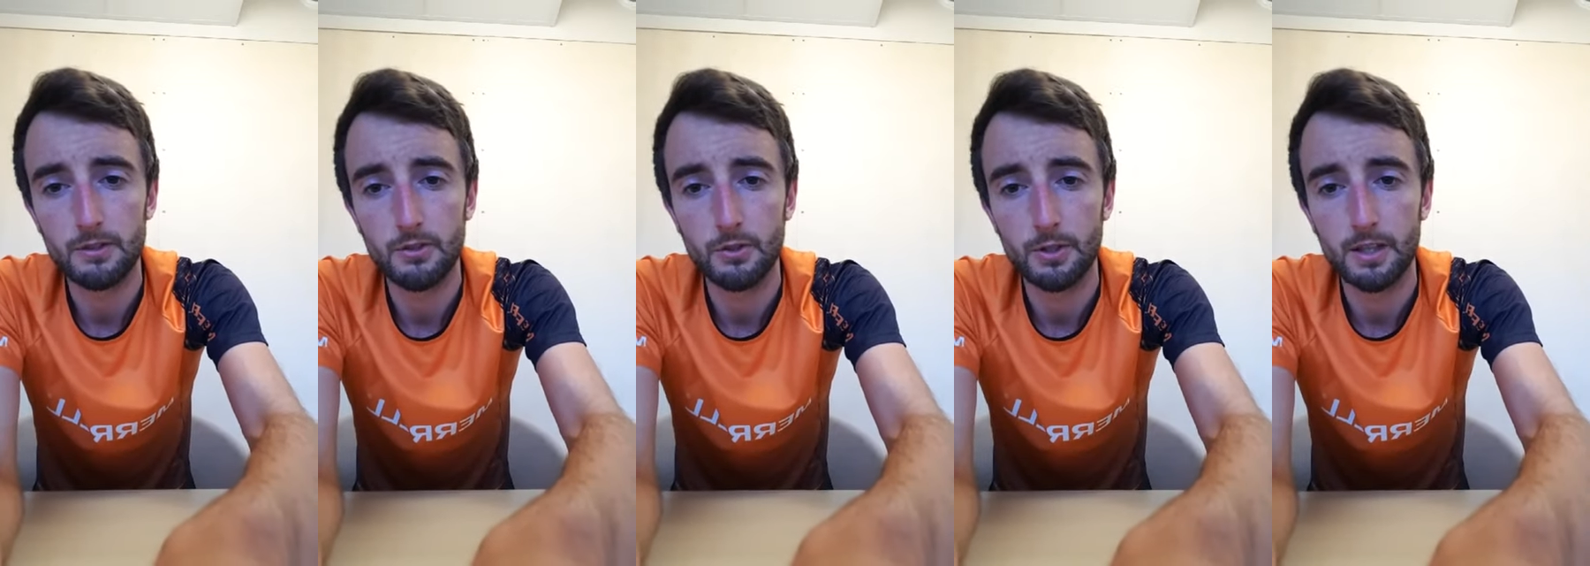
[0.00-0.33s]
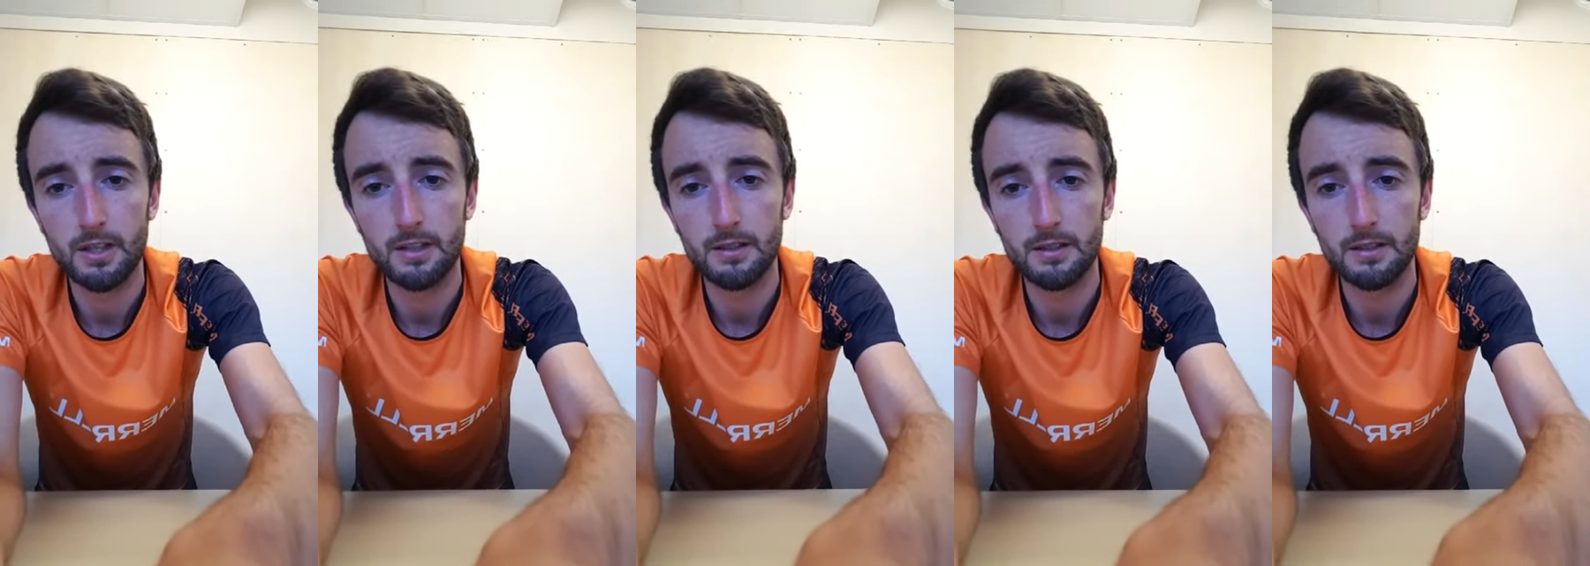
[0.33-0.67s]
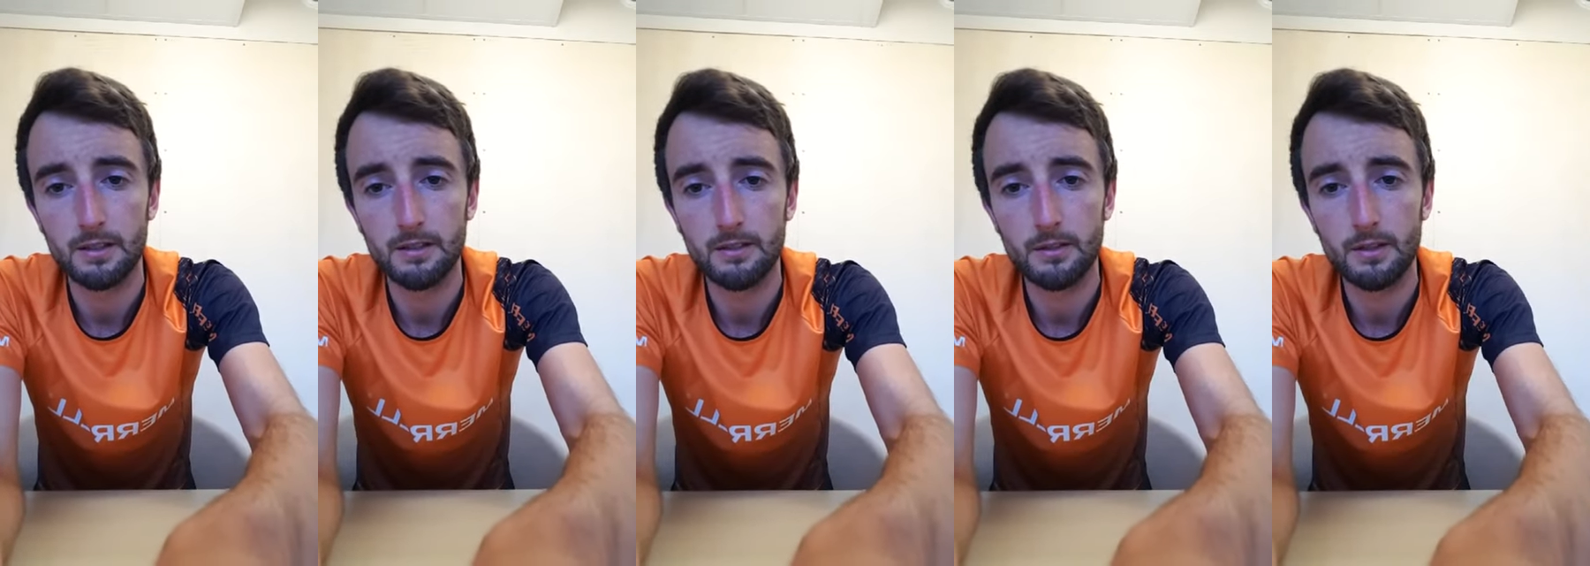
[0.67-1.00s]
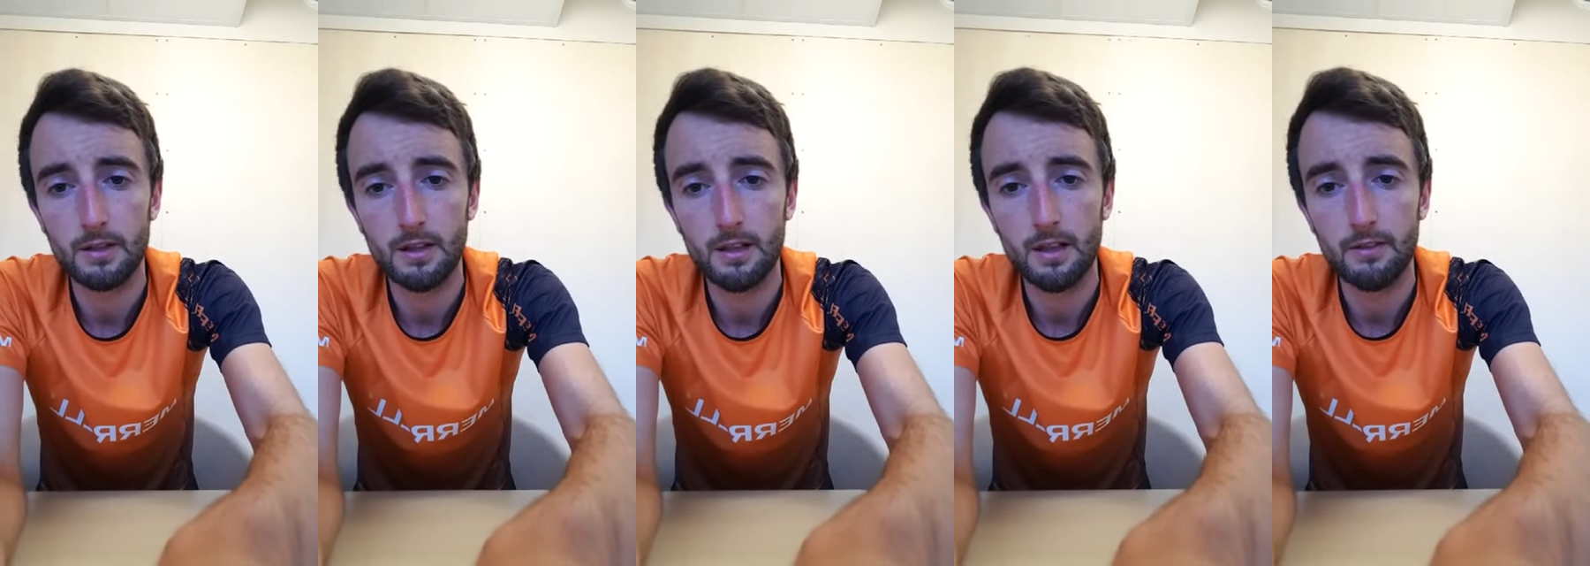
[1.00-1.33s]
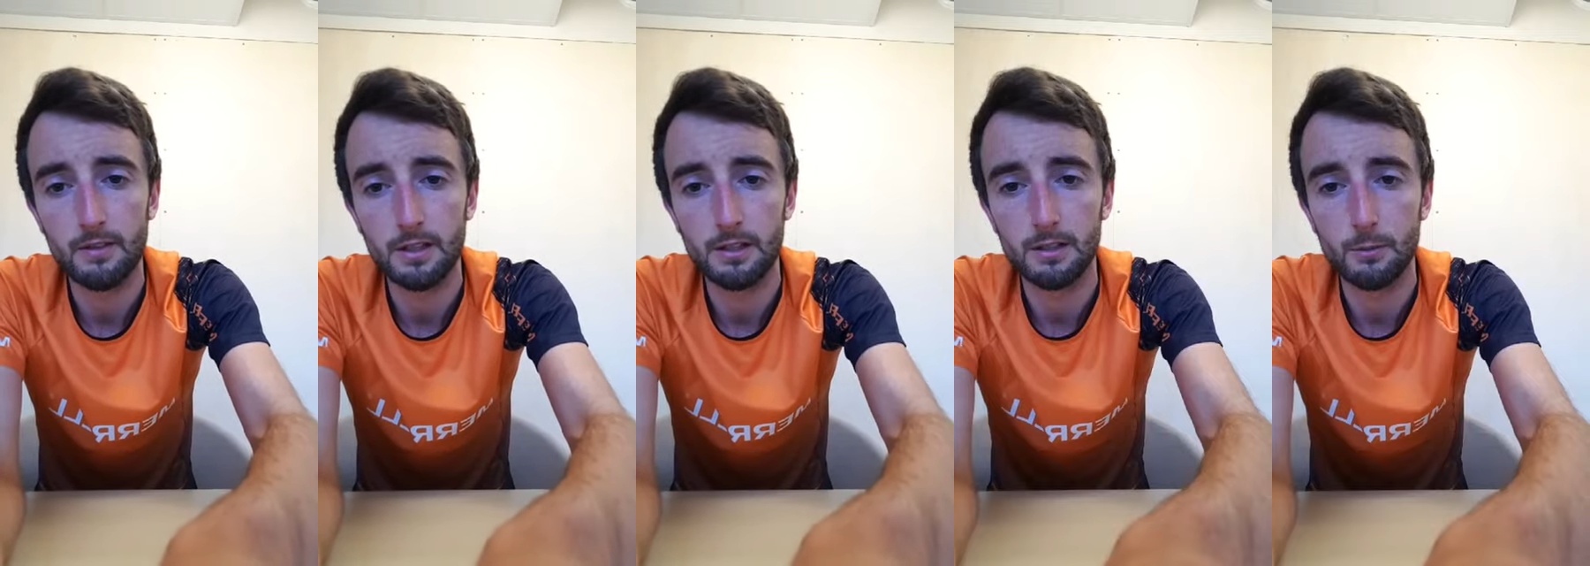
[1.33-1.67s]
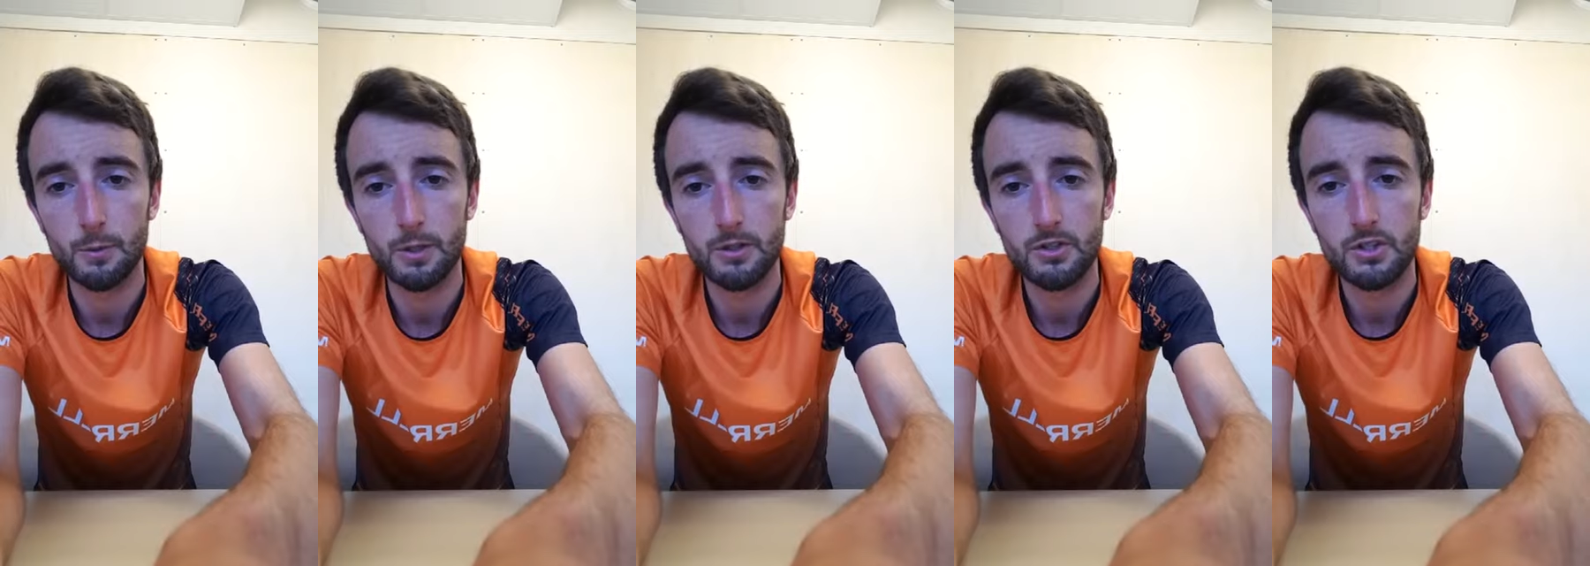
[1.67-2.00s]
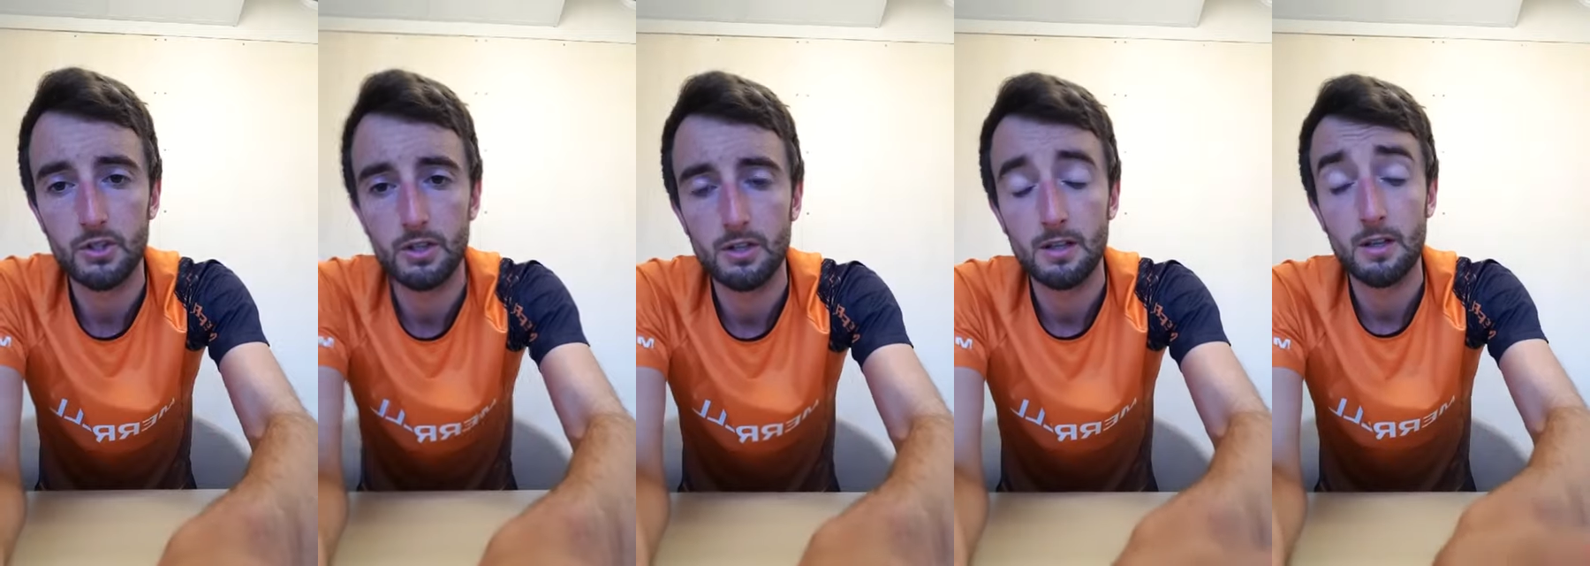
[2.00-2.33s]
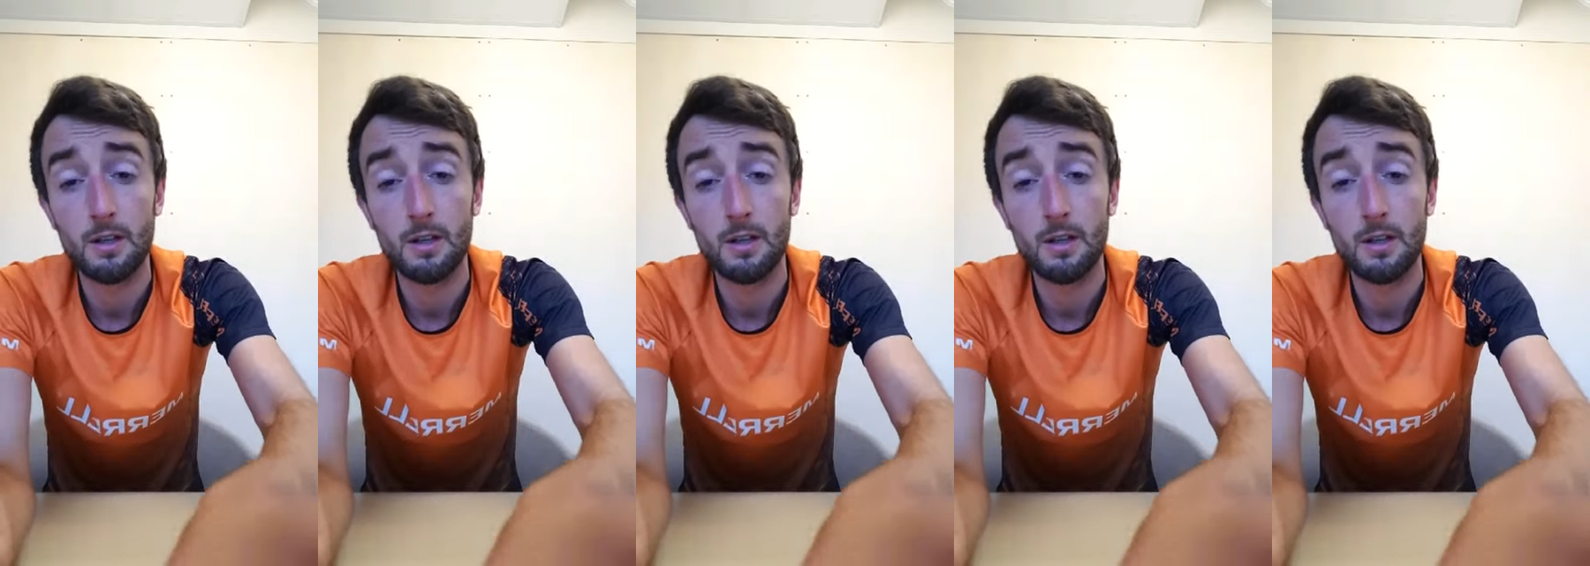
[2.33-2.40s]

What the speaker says: joining and having a little watch.